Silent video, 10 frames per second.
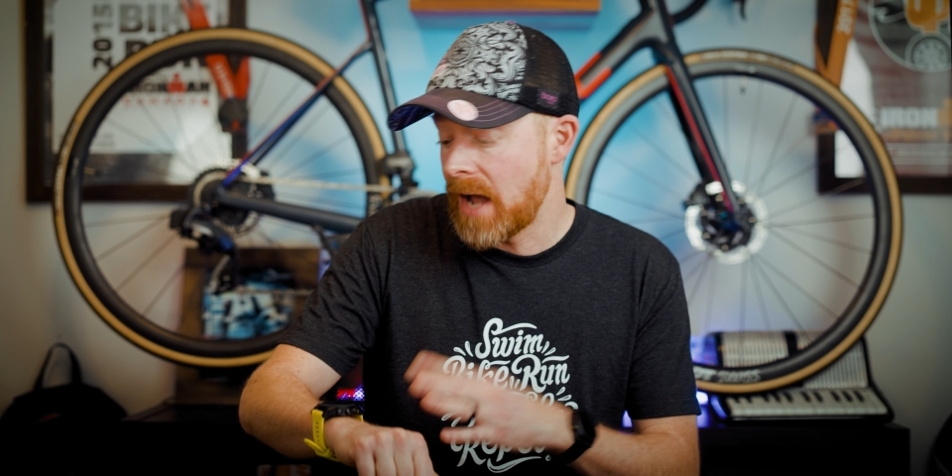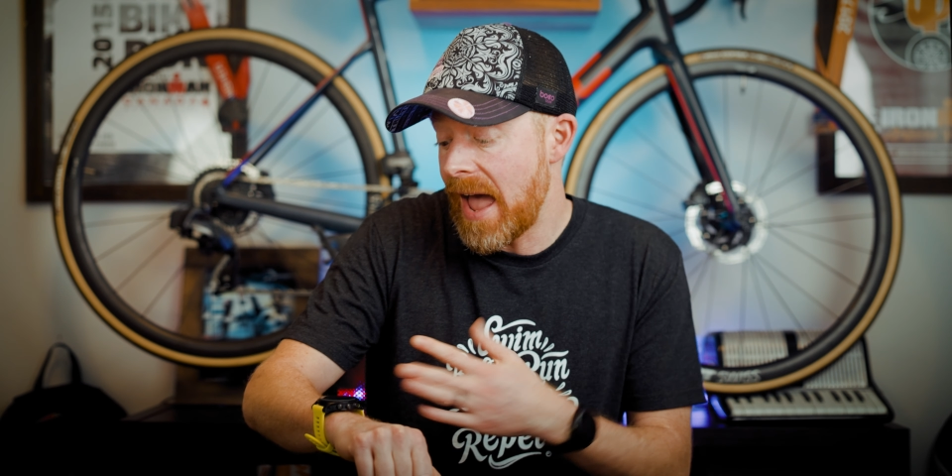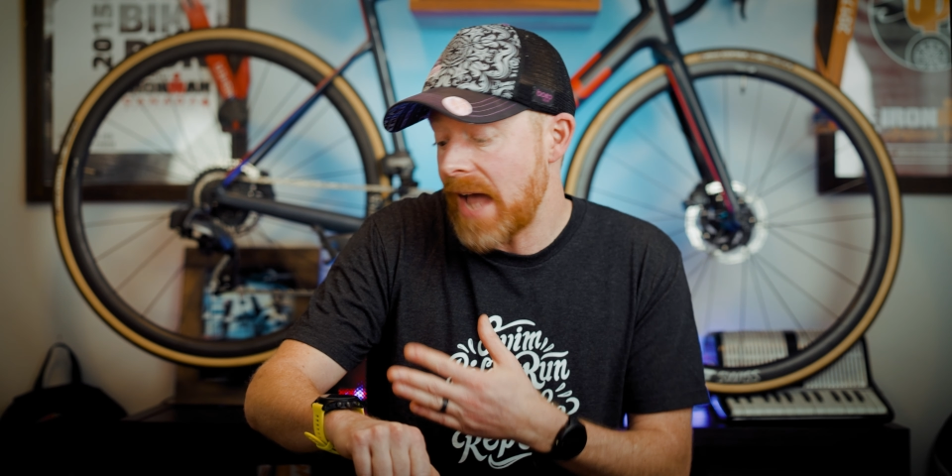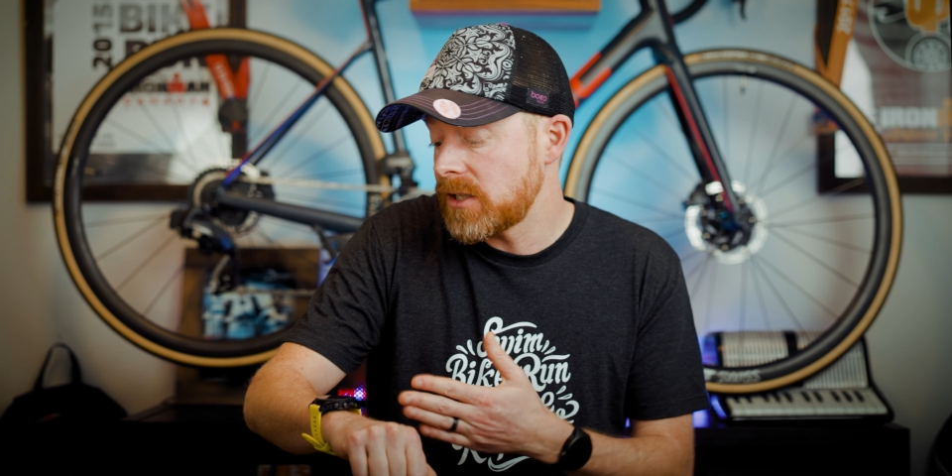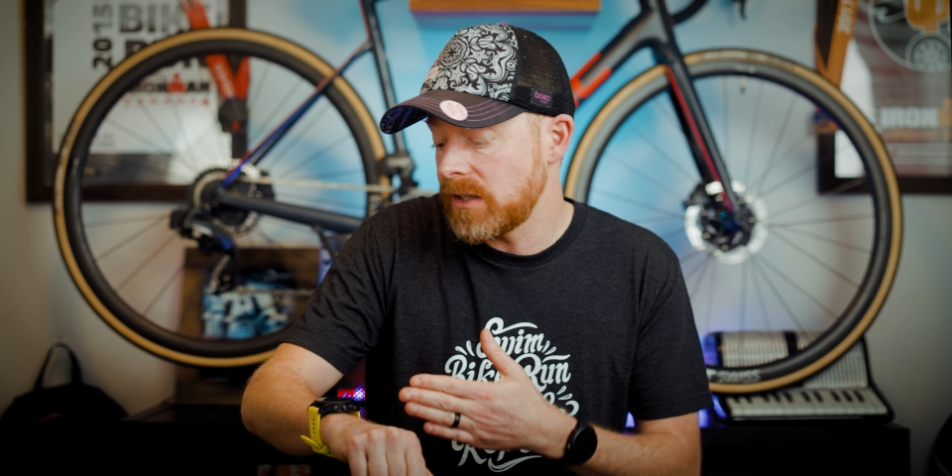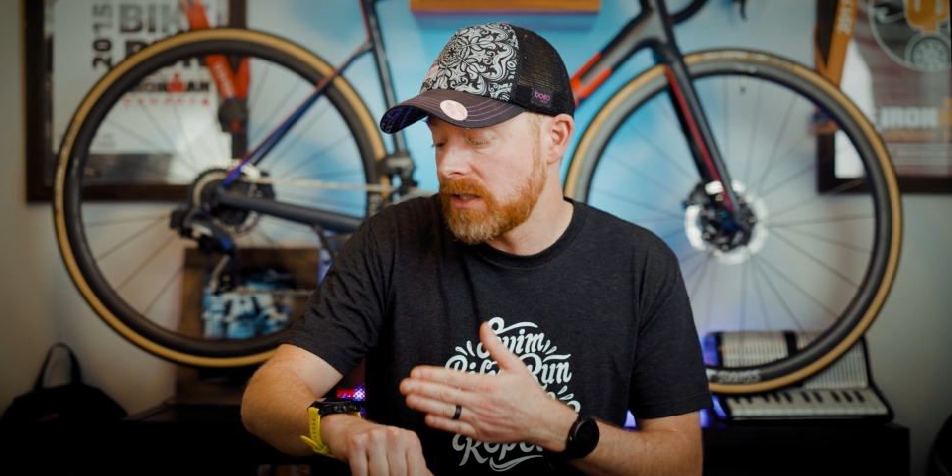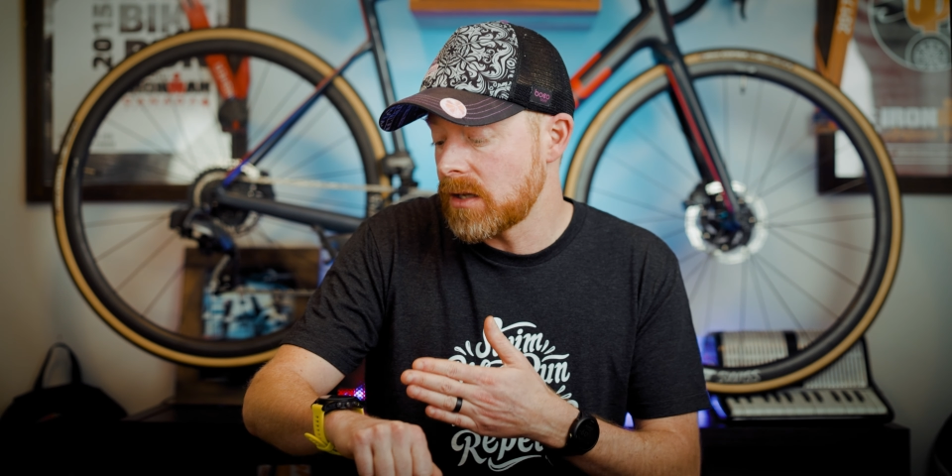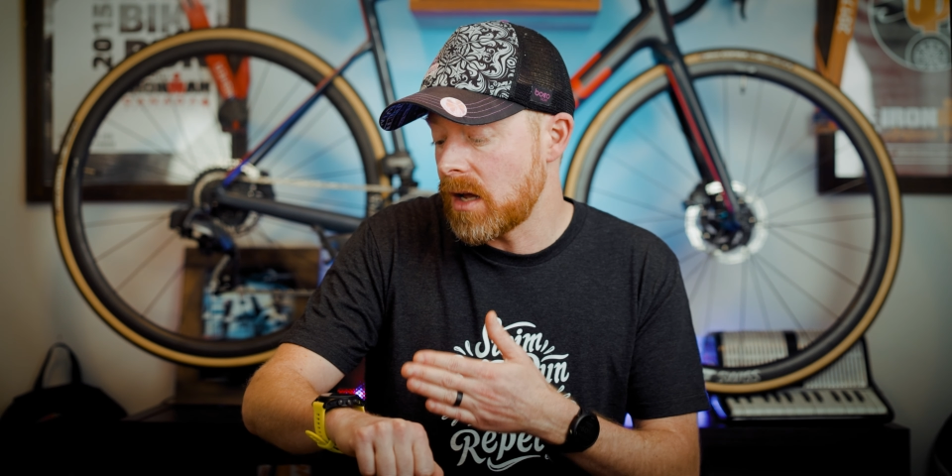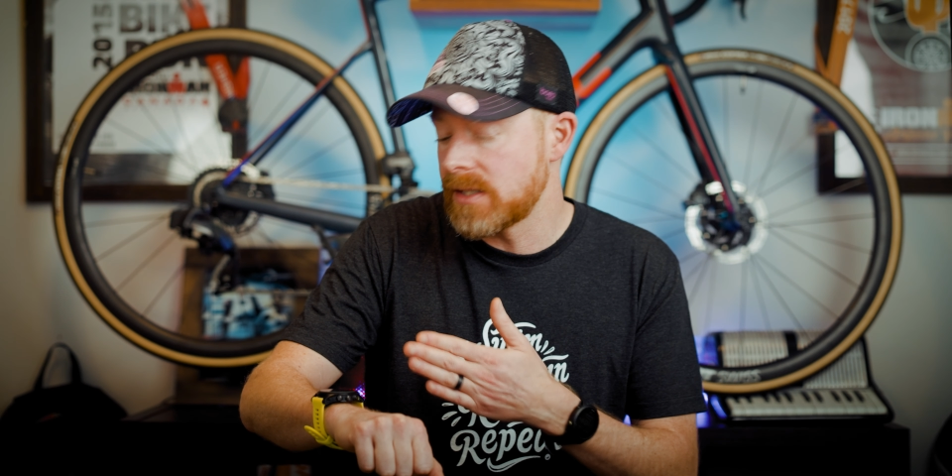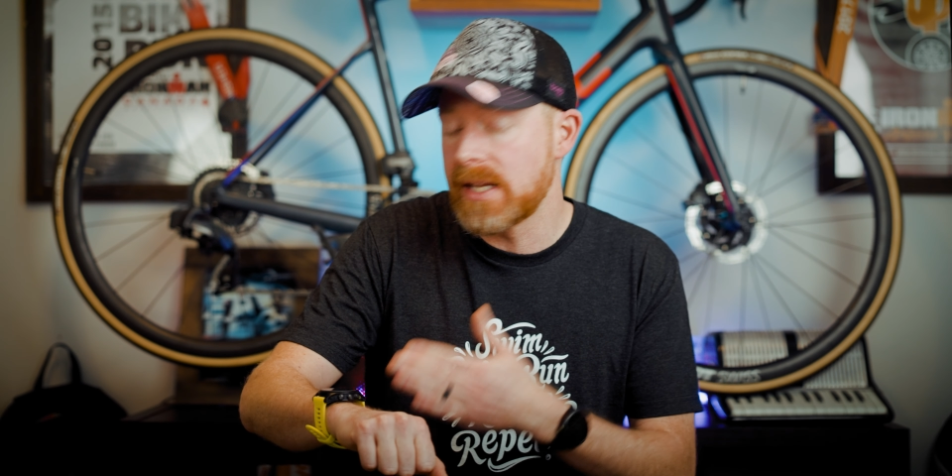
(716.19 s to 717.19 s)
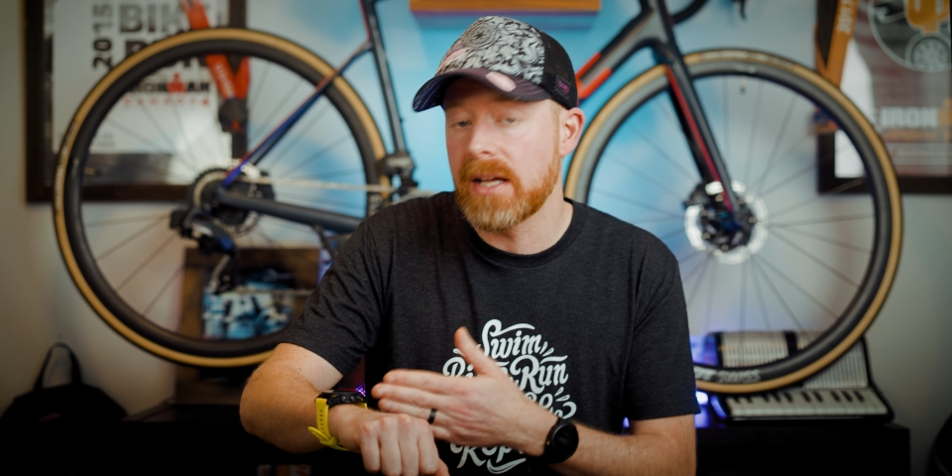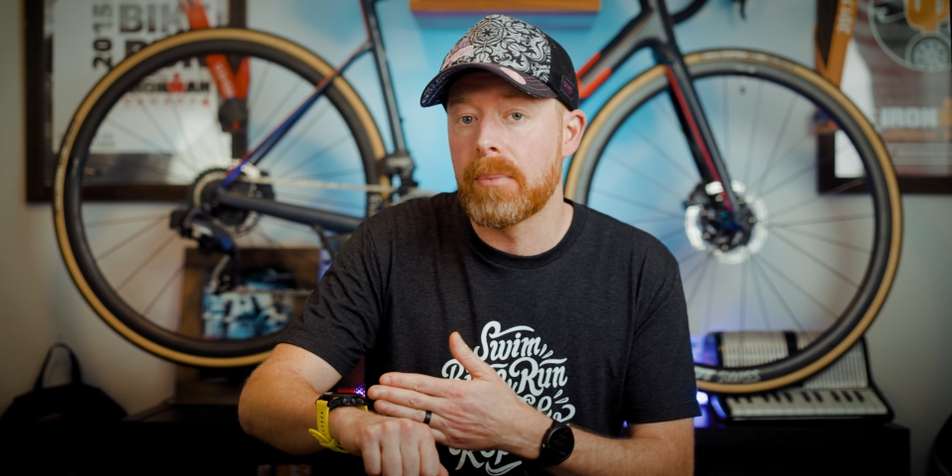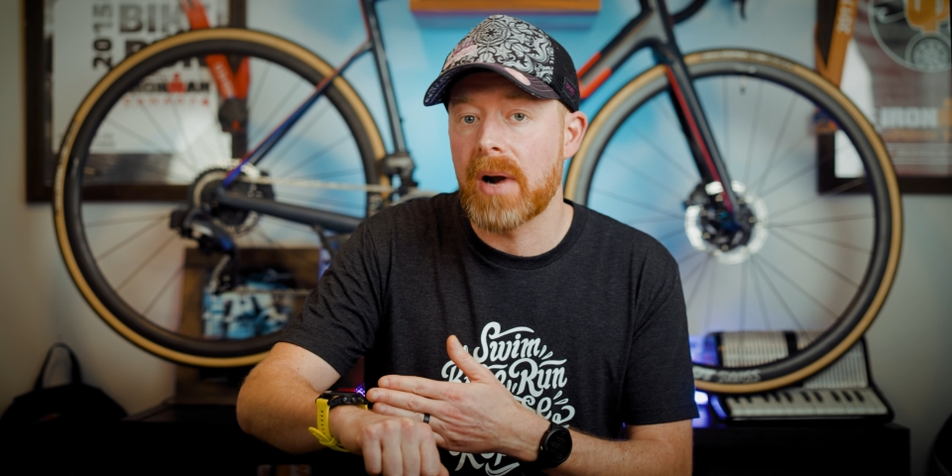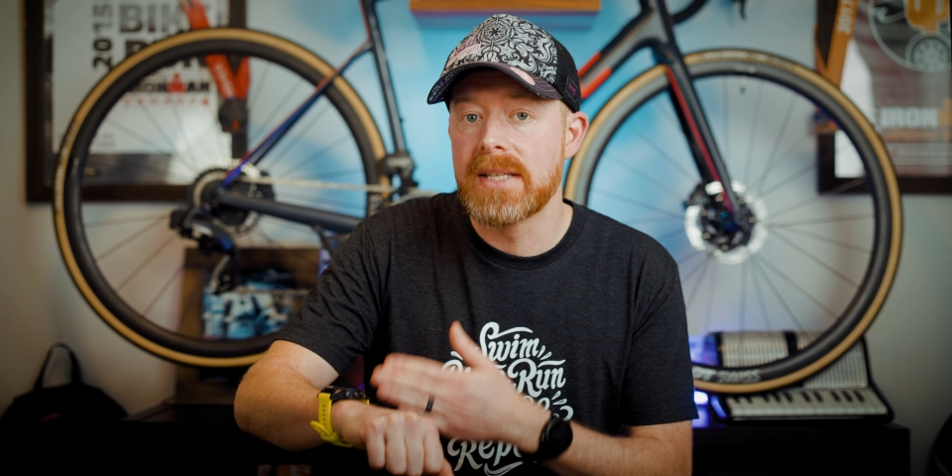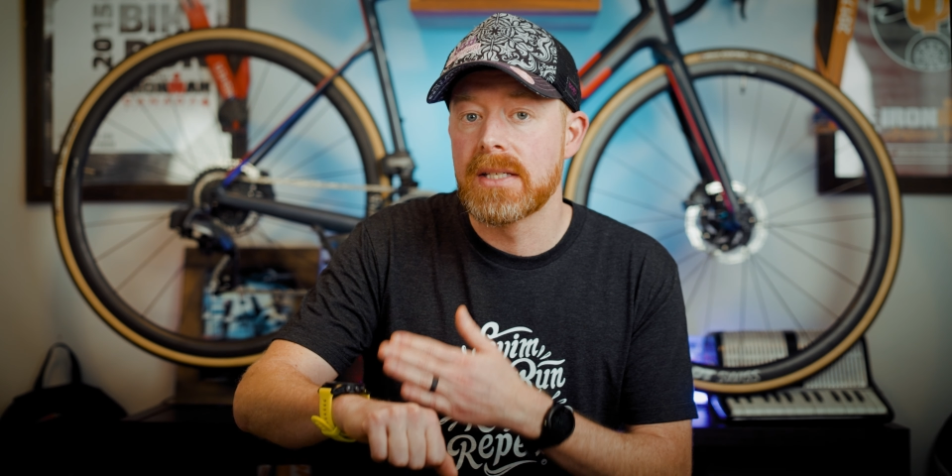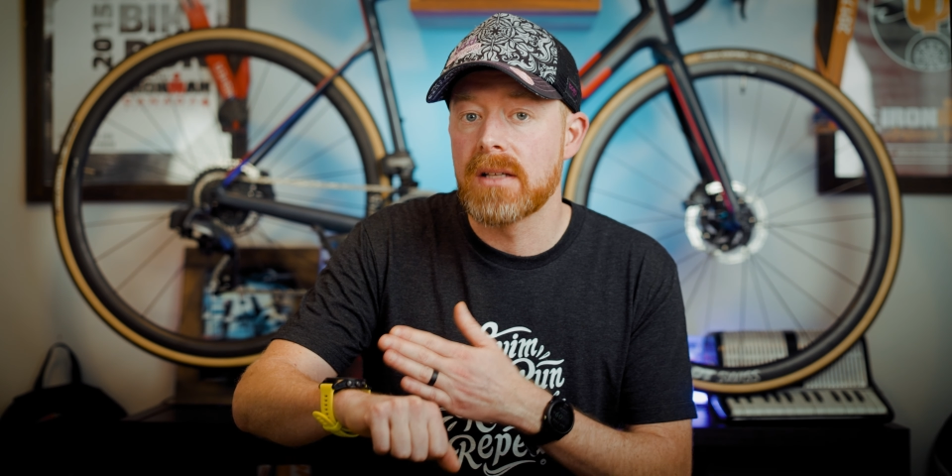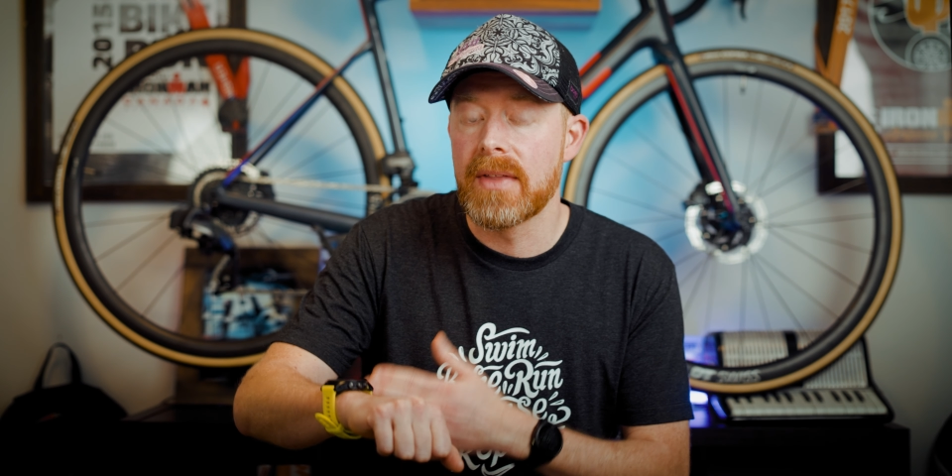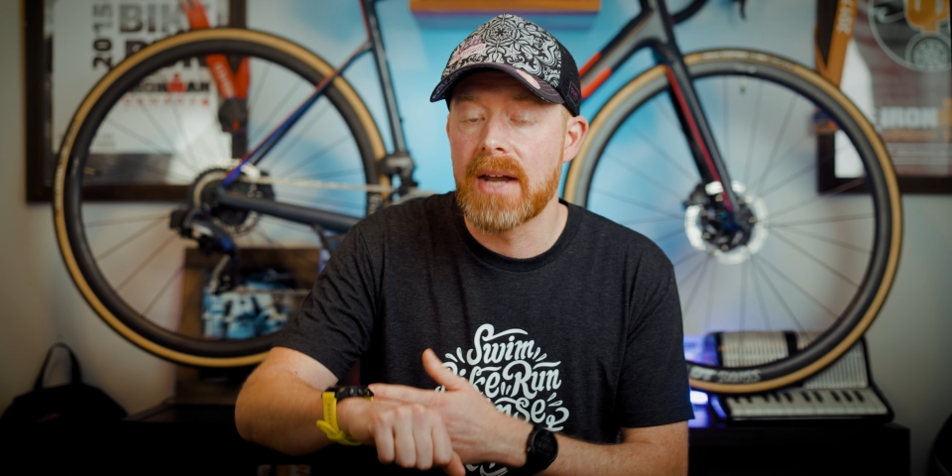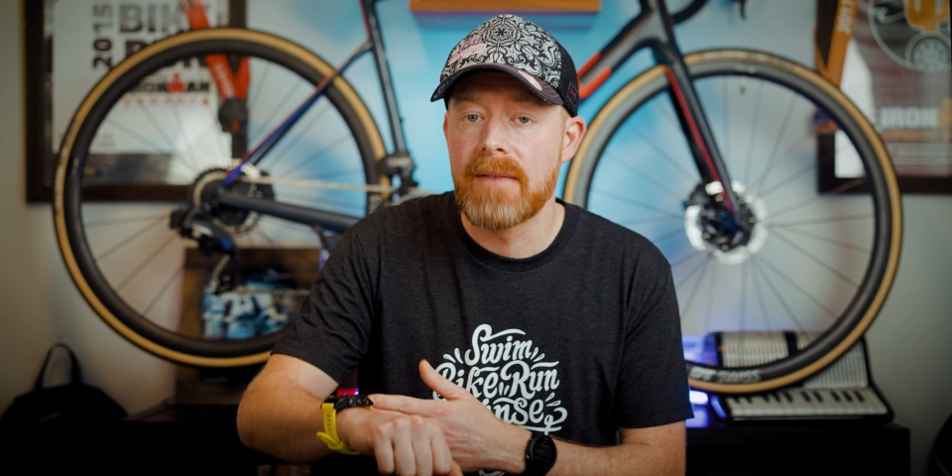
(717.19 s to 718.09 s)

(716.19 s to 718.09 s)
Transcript: I actually saw sale prices on the